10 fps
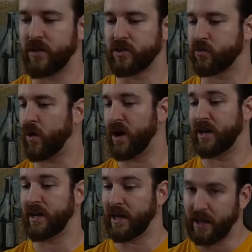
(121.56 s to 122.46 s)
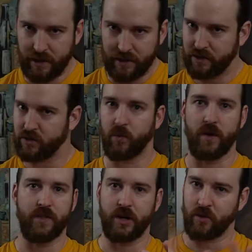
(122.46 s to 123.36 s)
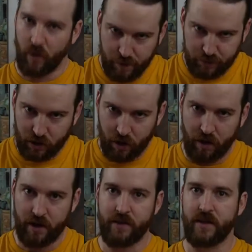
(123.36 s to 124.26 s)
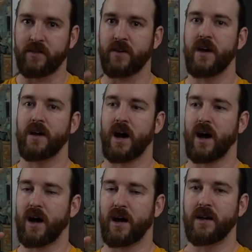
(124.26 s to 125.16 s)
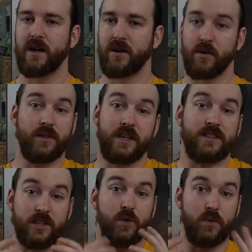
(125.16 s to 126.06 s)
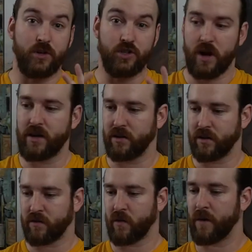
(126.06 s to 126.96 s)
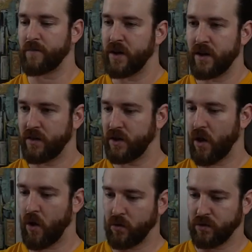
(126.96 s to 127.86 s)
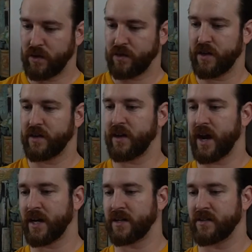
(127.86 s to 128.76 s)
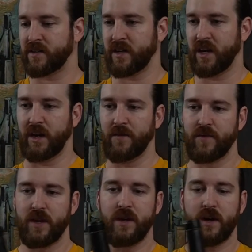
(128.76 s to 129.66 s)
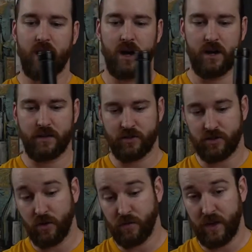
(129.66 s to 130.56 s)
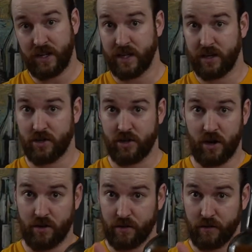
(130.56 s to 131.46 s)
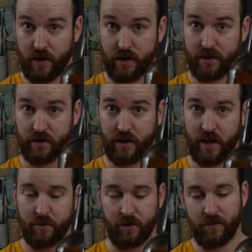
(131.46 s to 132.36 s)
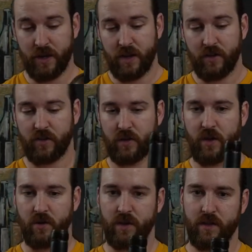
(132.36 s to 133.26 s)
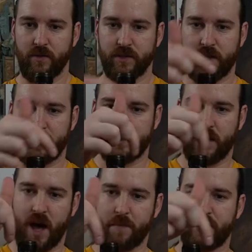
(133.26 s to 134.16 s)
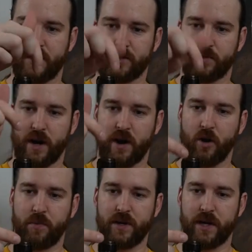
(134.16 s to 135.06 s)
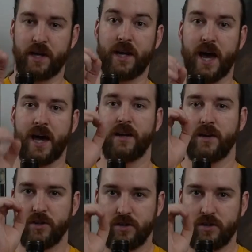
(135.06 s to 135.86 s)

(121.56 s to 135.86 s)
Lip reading: this wine is, what the grapes are in this, or at least that's what we're trying to look for. The only thing that I could see, there's no vintage on the front of this label. So the only thing was at the top of this, when I opened it, it had